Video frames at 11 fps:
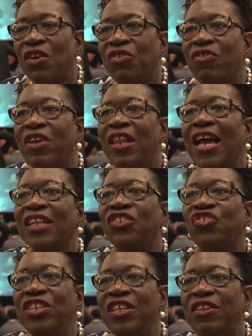to really
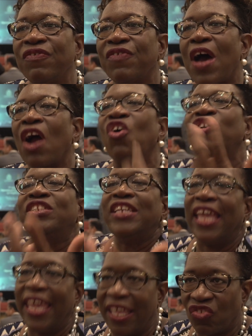achieve a
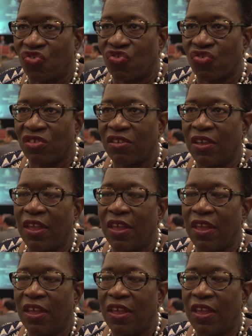cutting edge